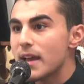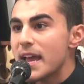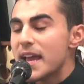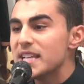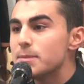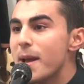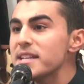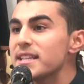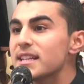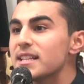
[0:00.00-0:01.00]
He's
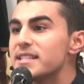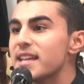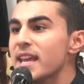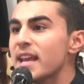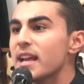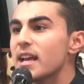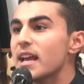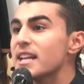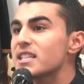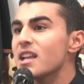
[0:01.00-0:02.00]
basically
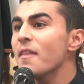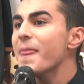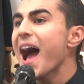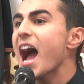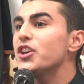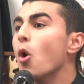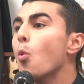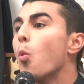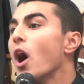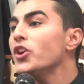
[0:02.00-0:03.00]
saying, it's not that I
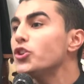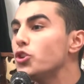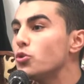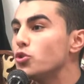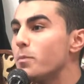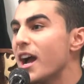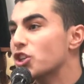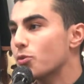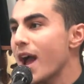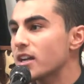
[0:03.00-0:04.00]
don't want you to be
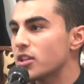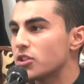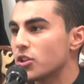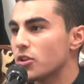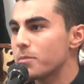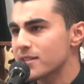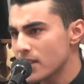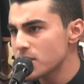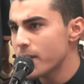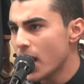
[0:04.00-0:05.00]
attracted to her, because
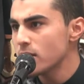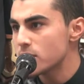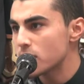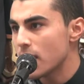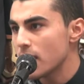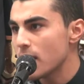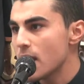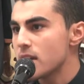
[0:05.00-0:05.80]
let's be honest today,